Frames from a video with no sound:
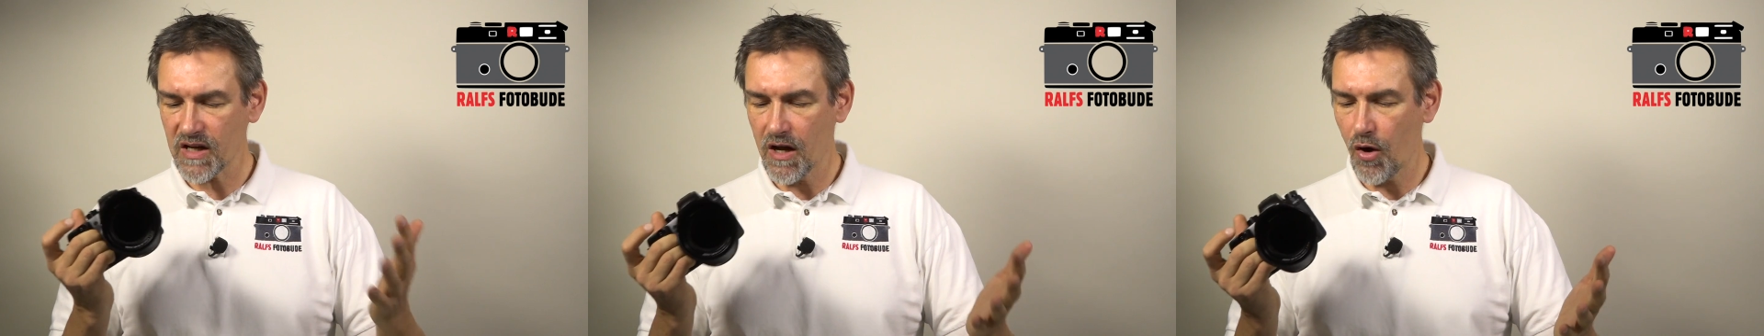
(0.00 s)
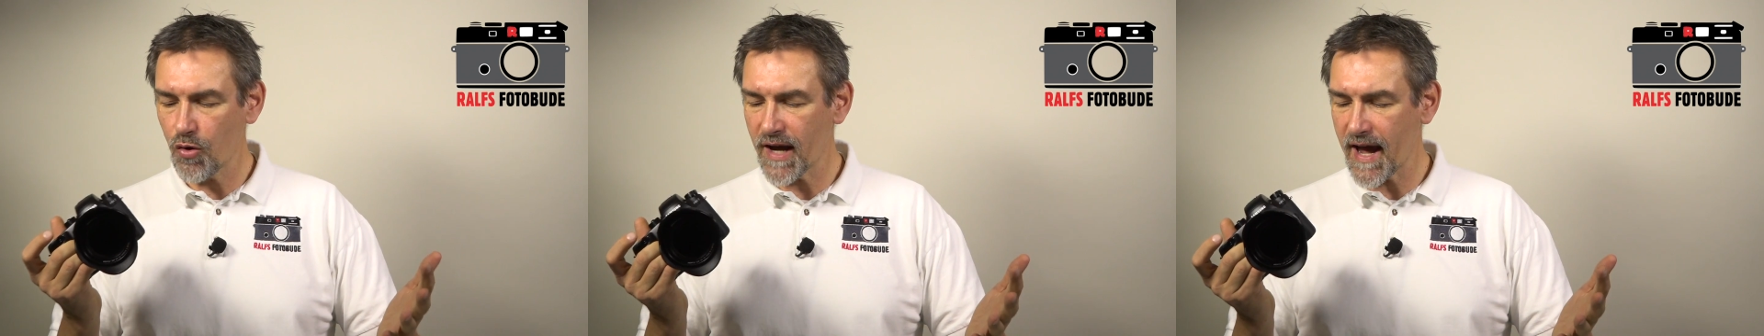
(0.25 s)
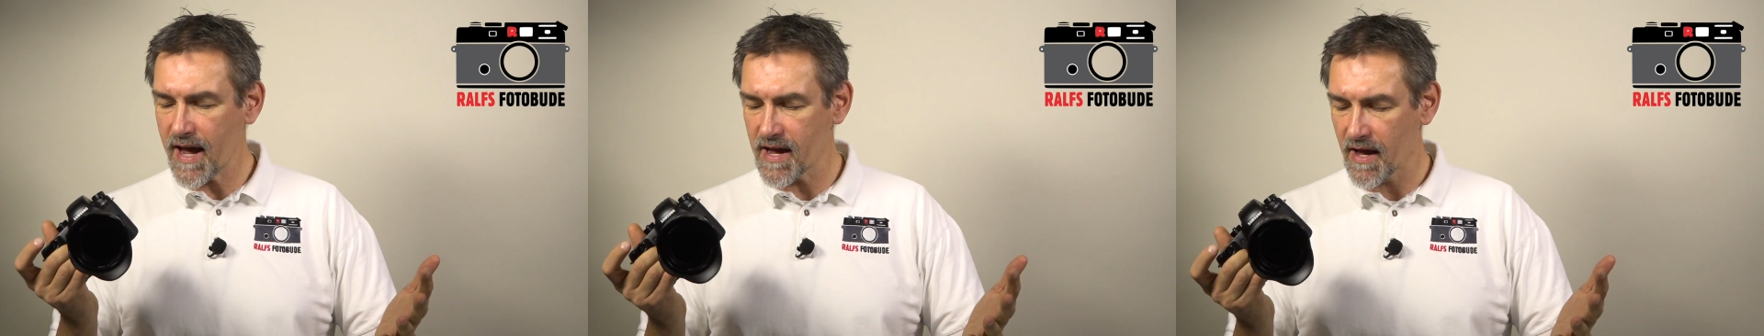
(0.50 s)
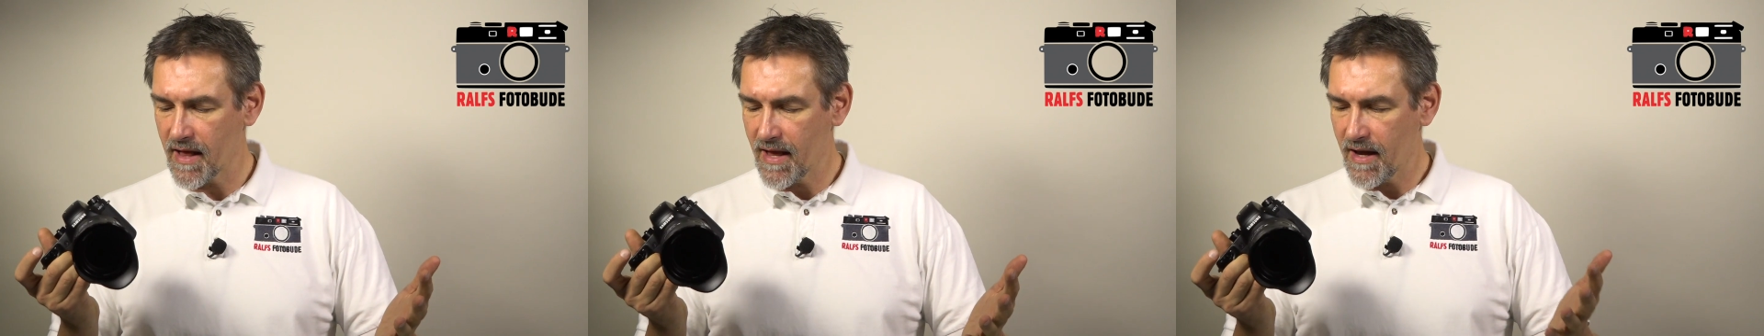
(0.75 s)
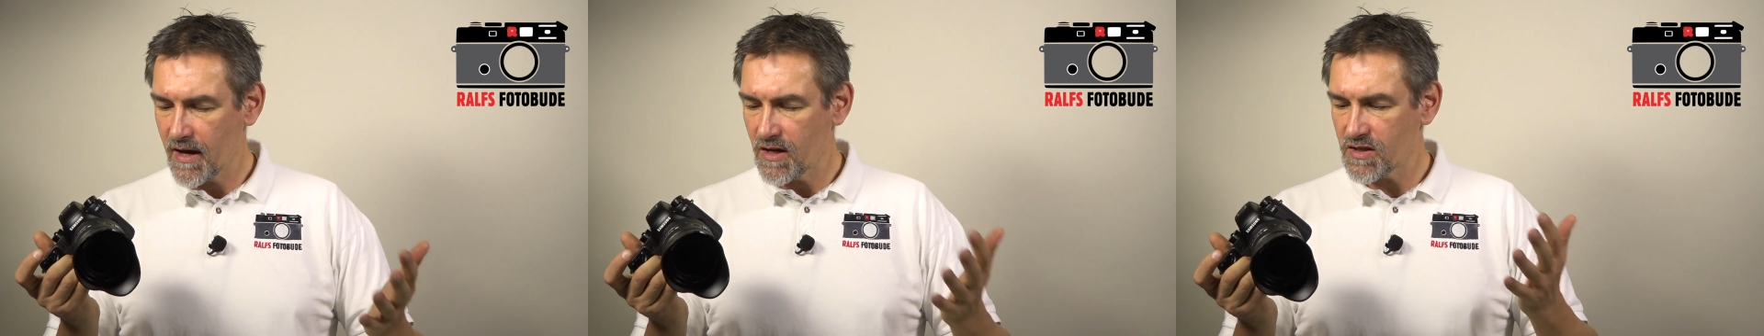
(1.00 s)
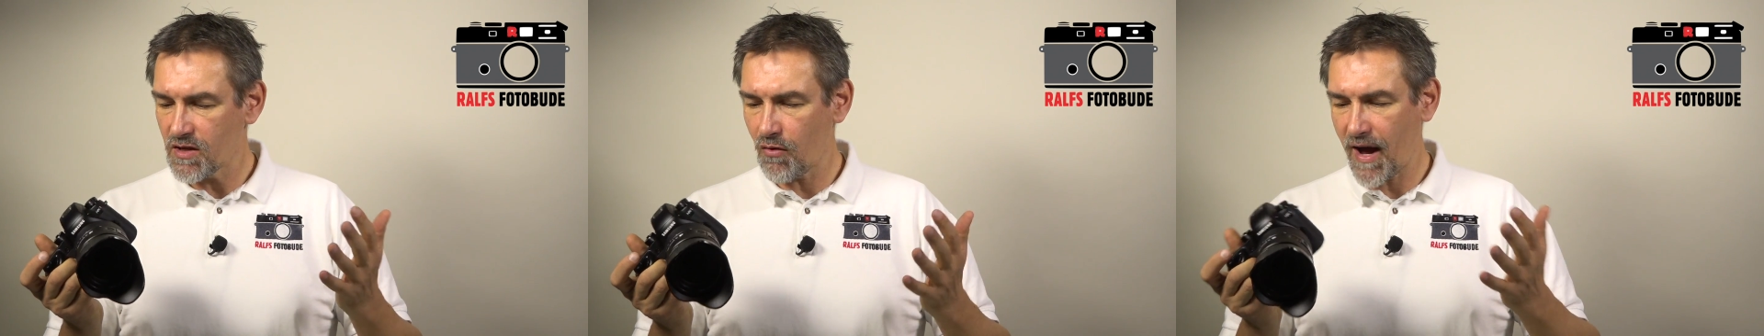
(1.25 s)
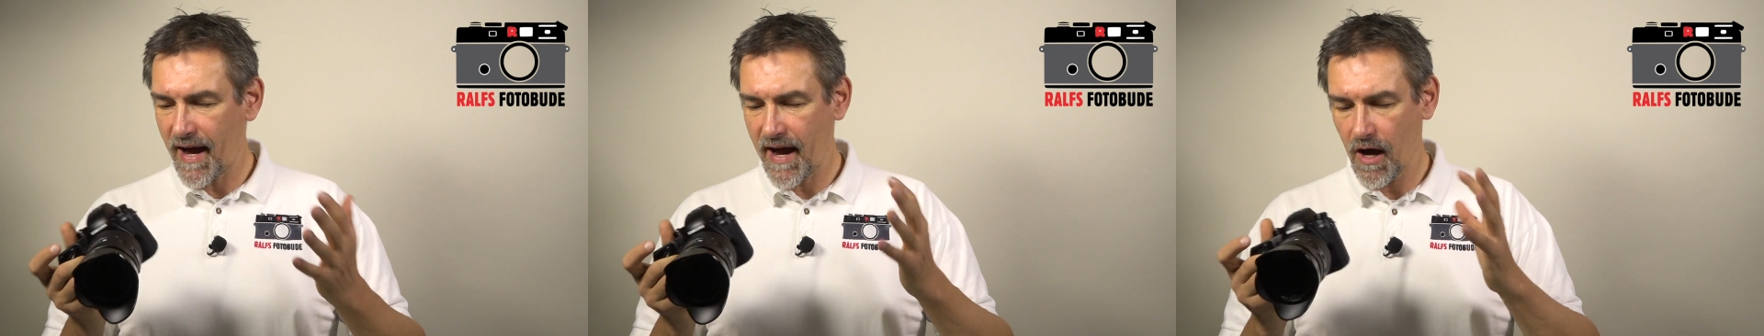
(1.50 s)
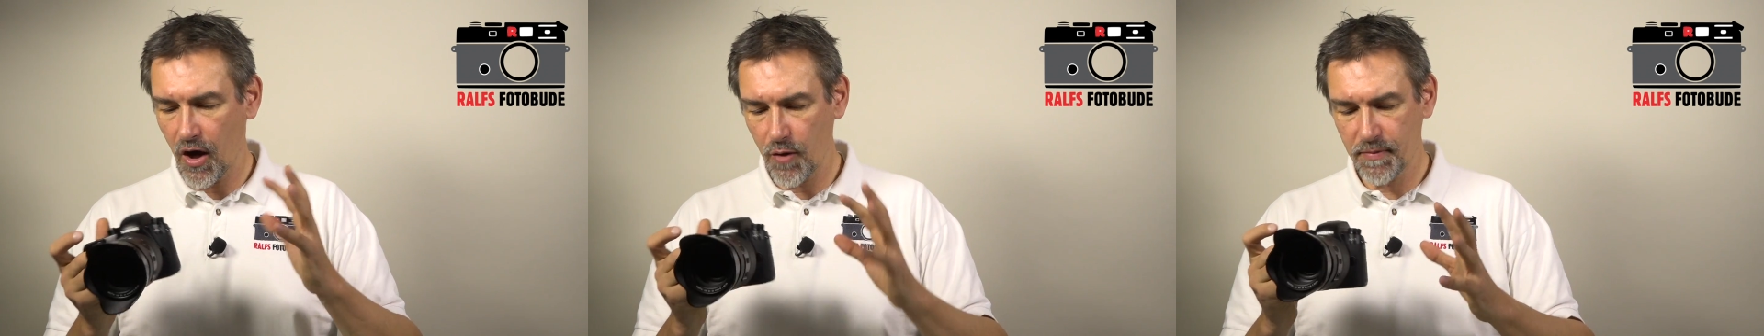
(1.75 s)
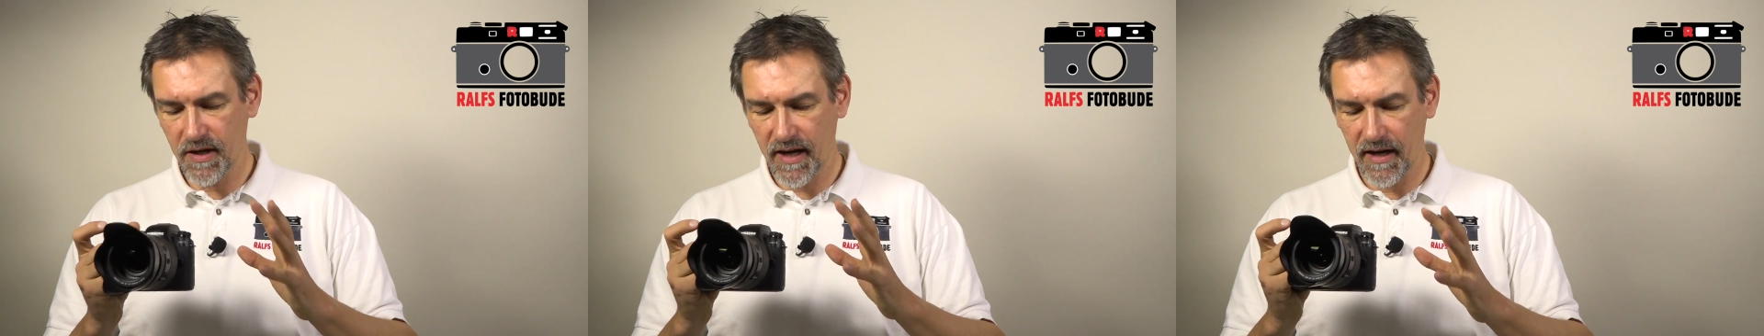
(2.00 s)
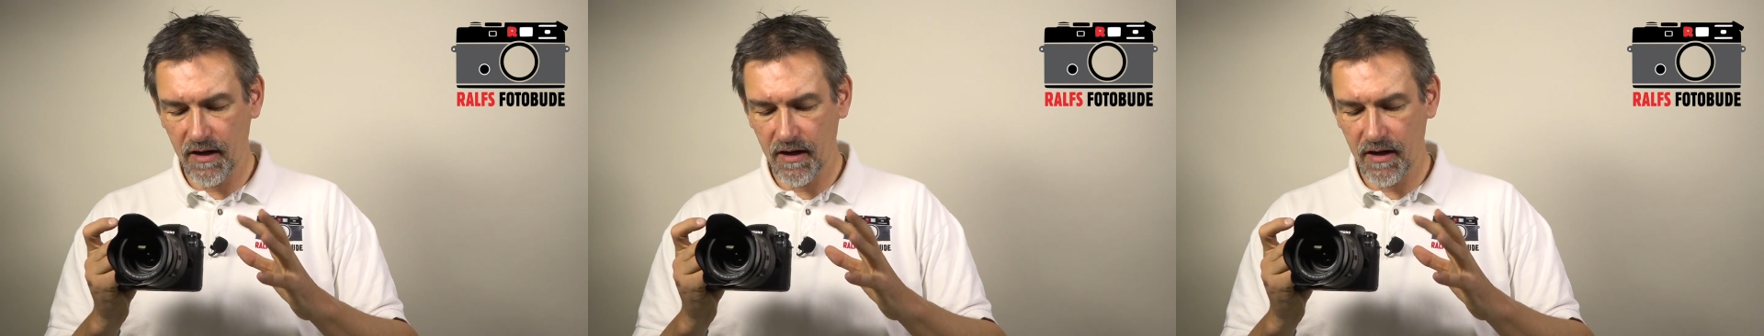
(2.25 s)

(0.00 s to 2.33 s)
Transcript: Okay. So I hope you get